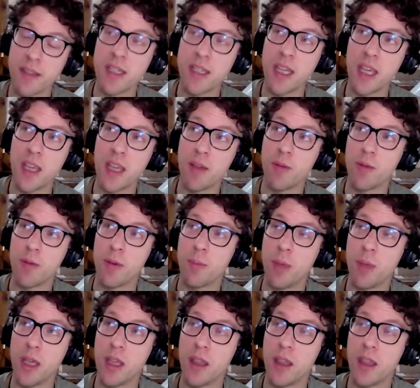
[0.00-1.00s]
C would
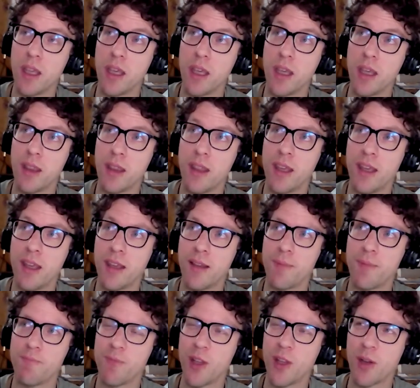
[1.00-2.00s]
be the
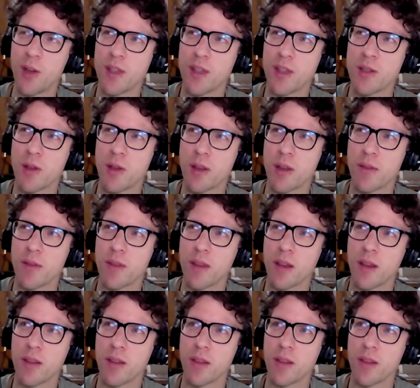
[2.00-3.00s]
you know the sort of
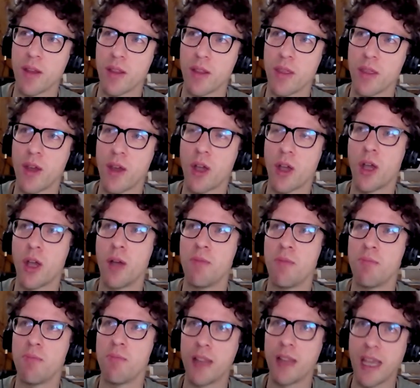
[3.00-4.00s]
the
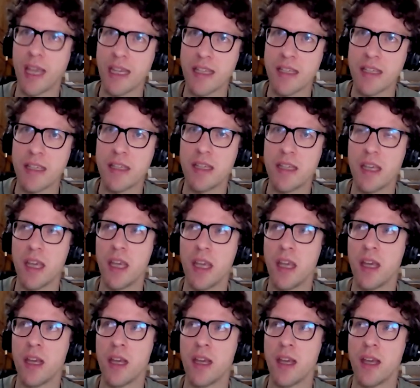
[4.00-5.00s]

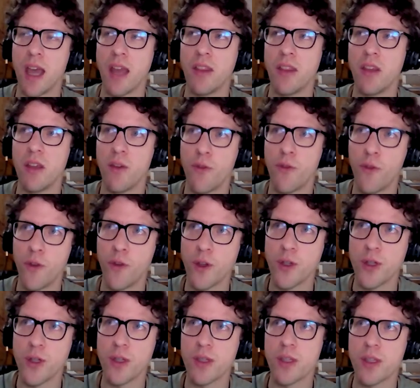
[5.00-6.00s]
complexity and the
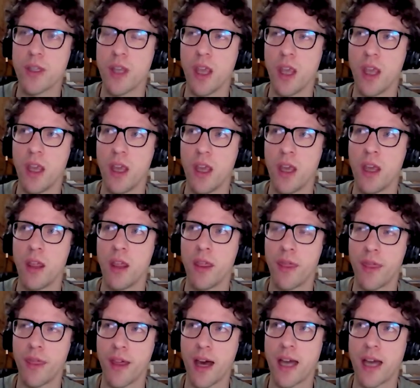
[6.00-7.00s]
efficiency
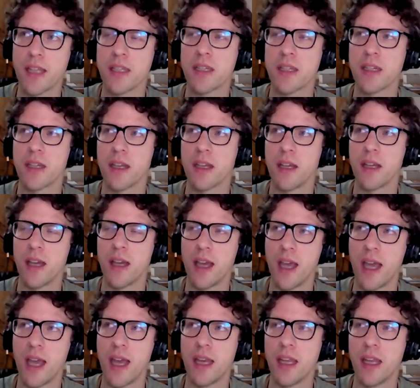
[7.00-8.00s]
that
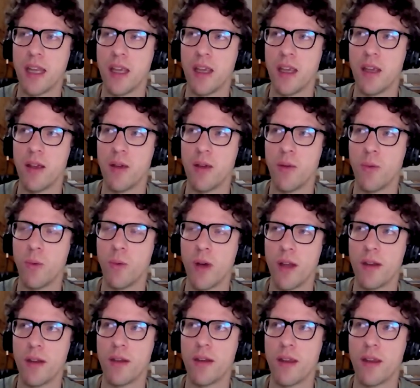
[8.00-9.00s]
any
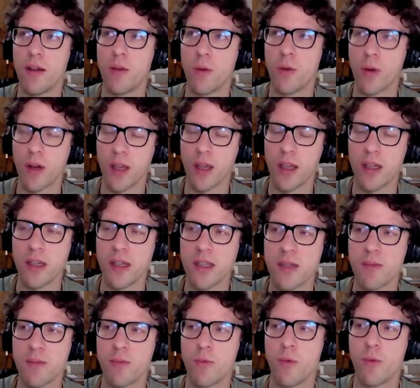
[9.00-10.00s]
one
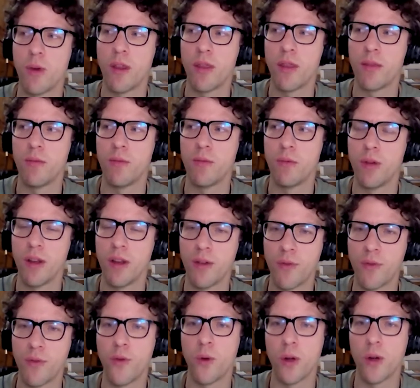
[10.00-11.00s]
organism would
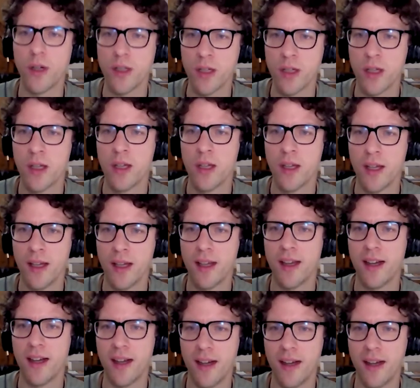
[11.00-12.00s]
afford
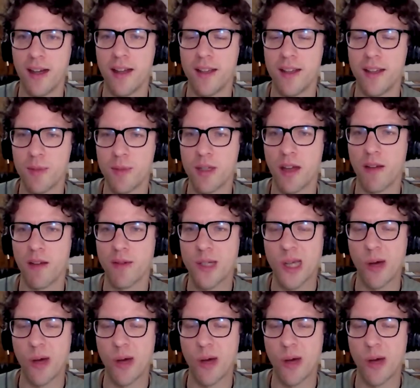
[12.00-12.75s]
themselves.